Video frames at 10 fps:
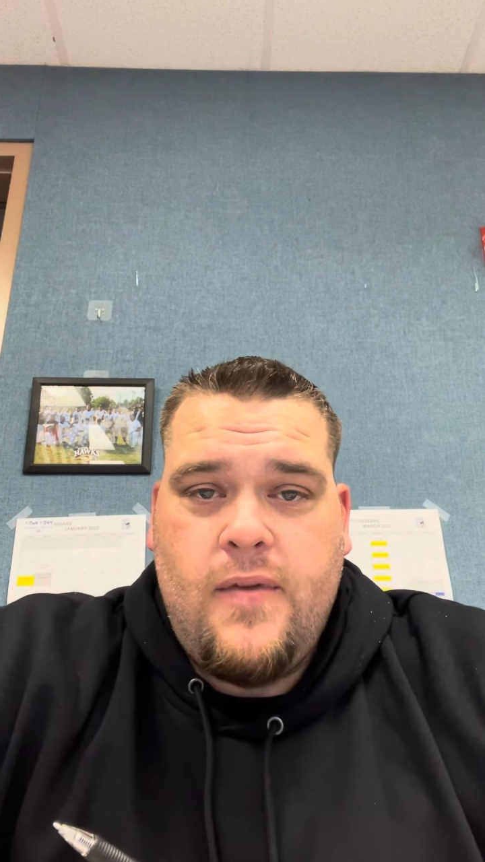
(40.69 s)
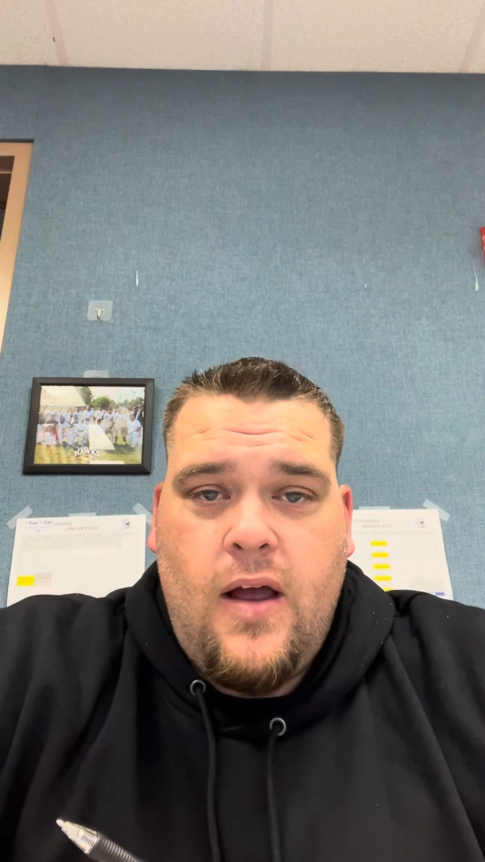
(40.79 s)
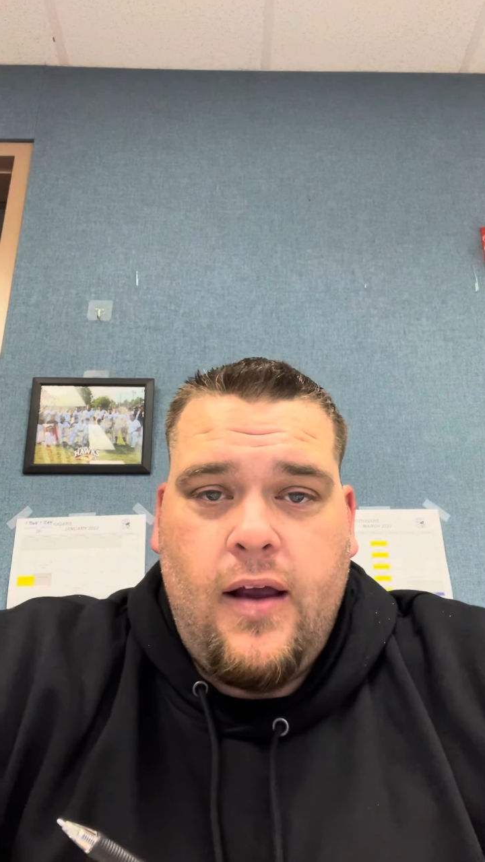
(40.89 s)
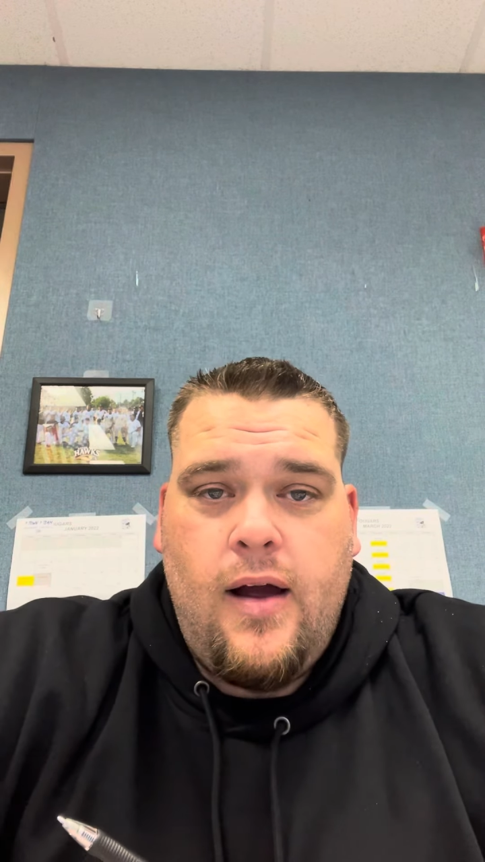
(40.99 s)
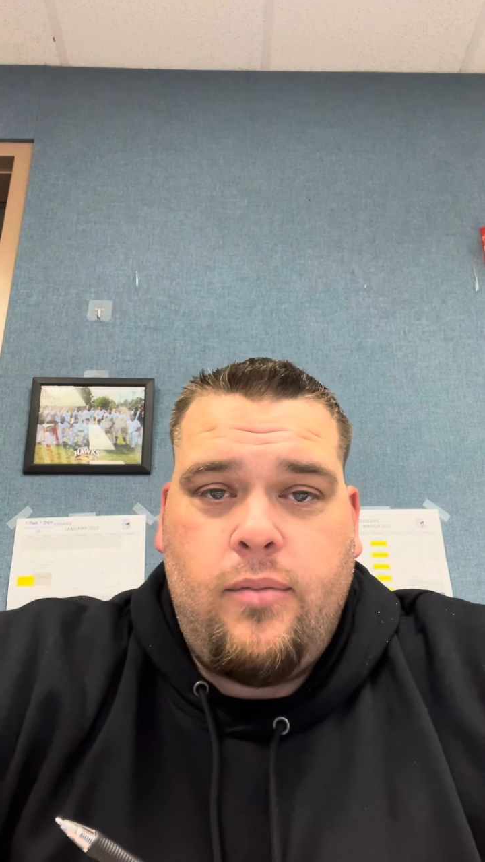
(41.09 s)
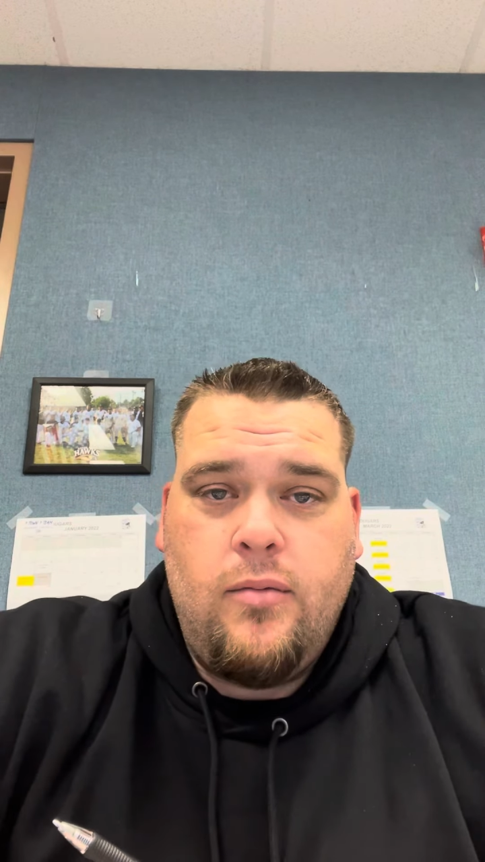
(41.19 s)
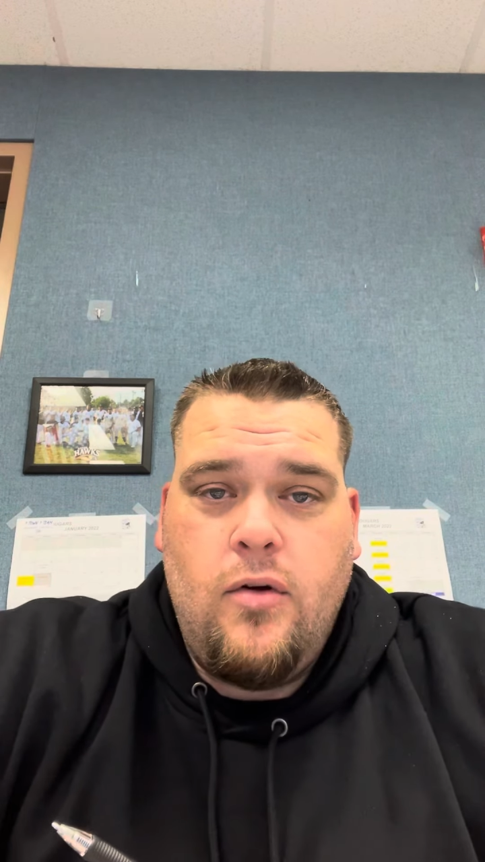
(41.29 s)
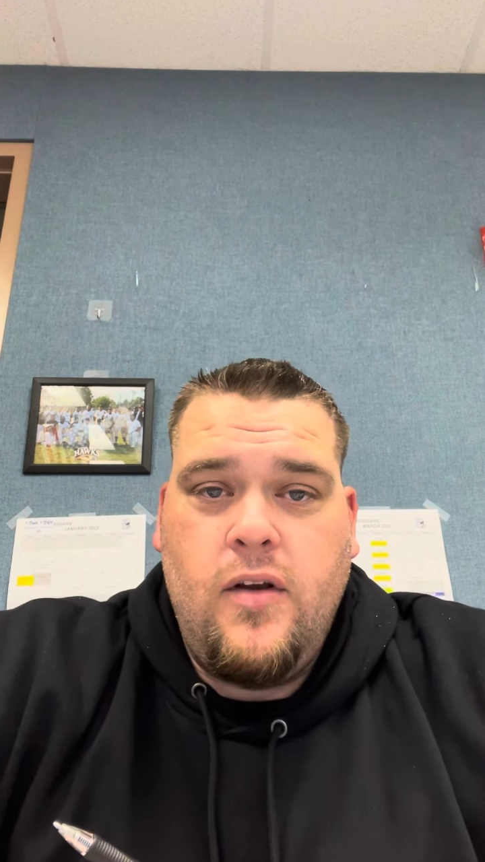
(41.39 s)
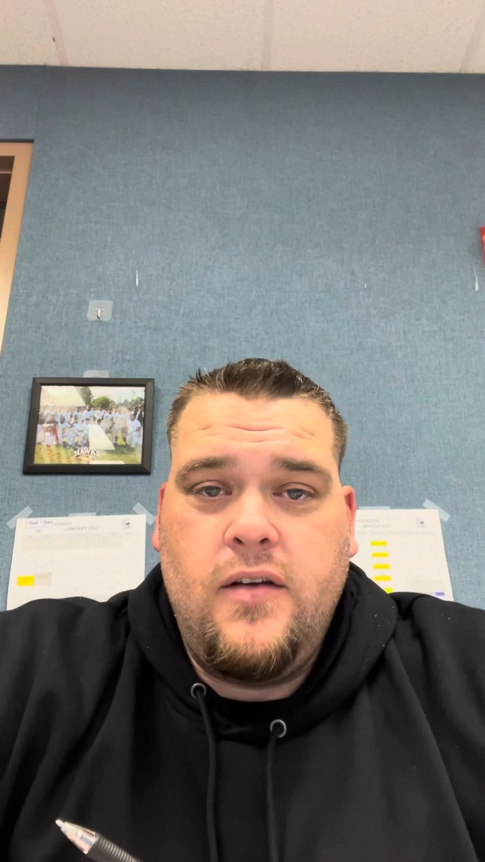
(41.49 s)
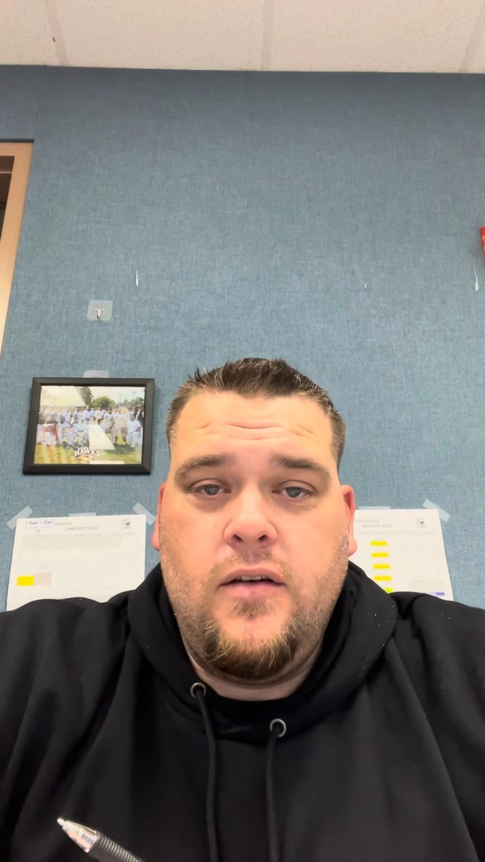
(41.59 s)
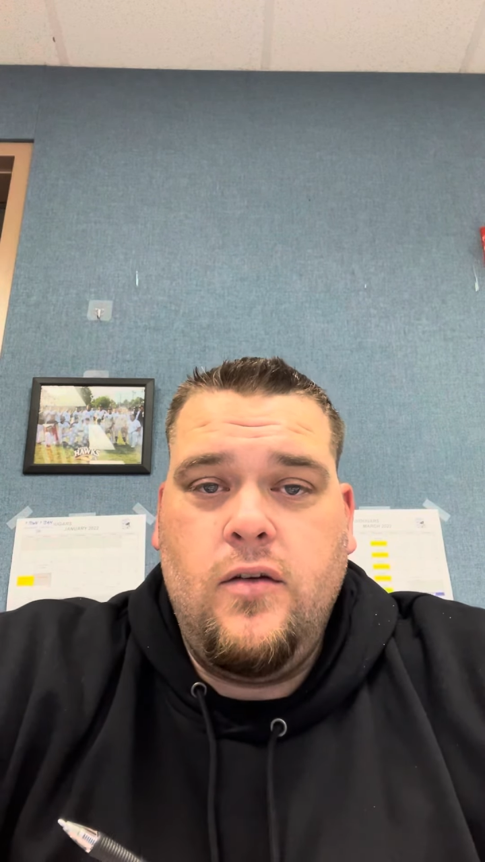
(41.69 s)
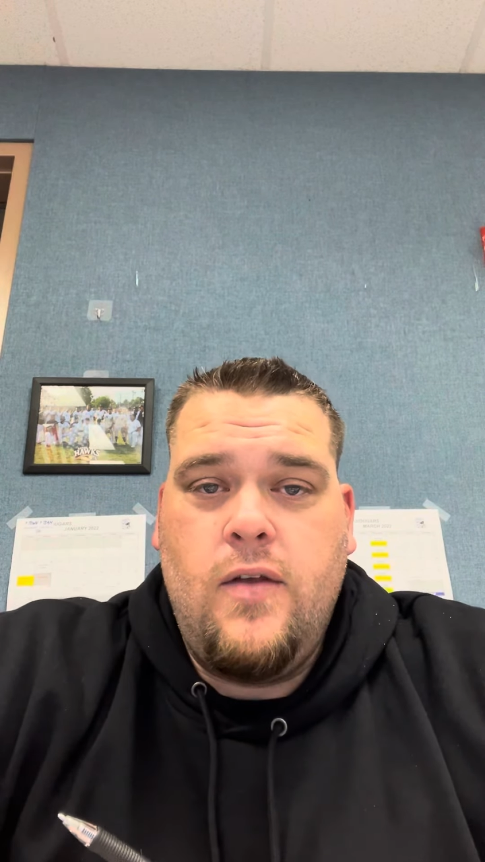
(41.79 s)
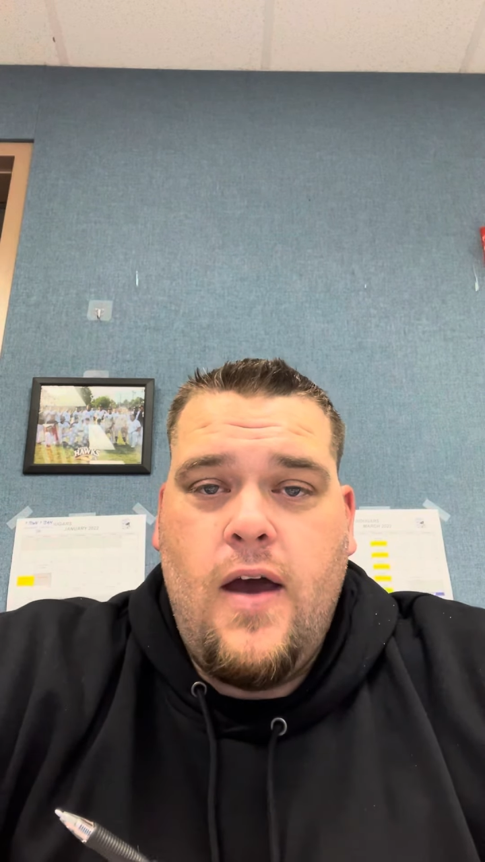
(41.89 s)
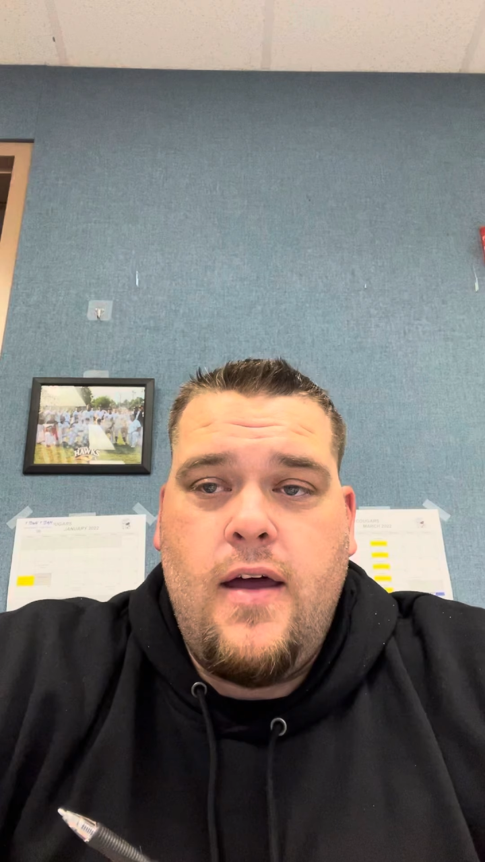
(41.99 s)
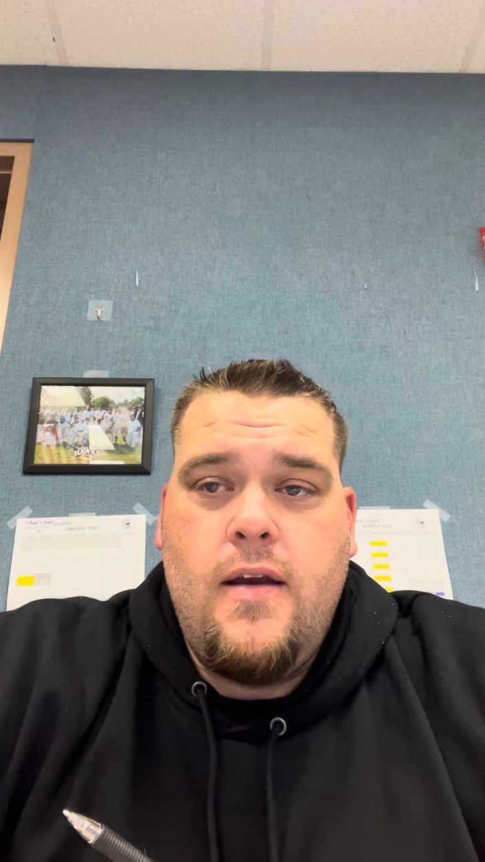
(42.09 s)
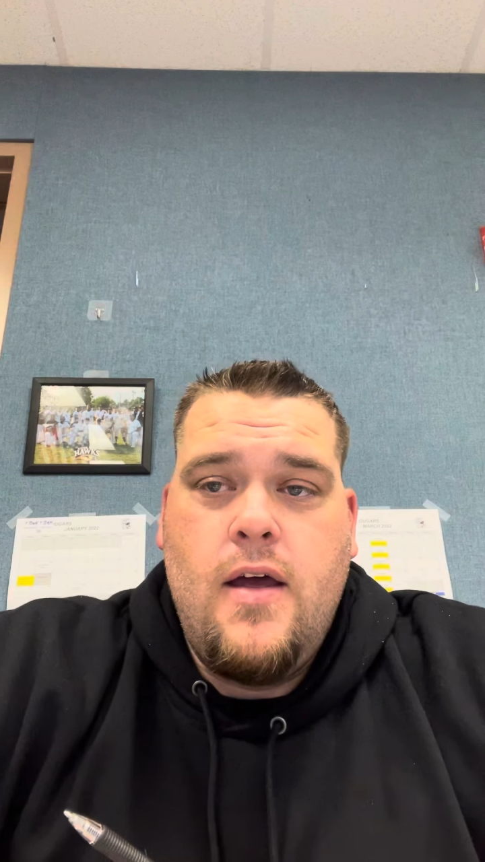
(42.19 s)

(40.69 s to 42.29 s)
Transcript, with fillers: I got promoted to do that.